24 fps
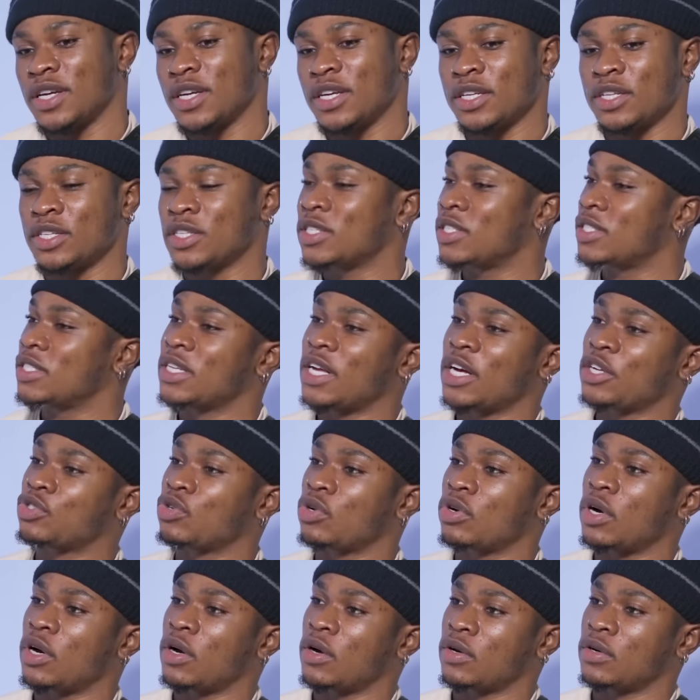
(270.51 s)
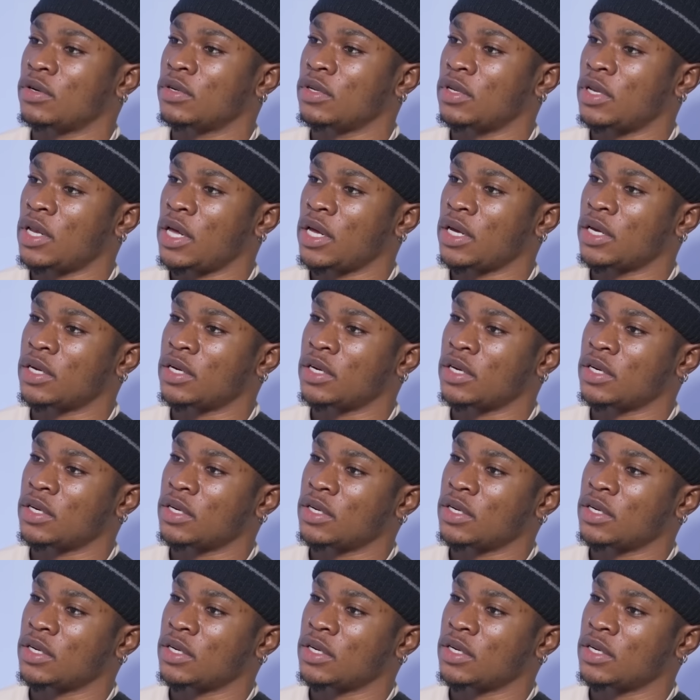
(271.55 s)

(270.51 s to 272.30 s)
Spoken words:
natural, like,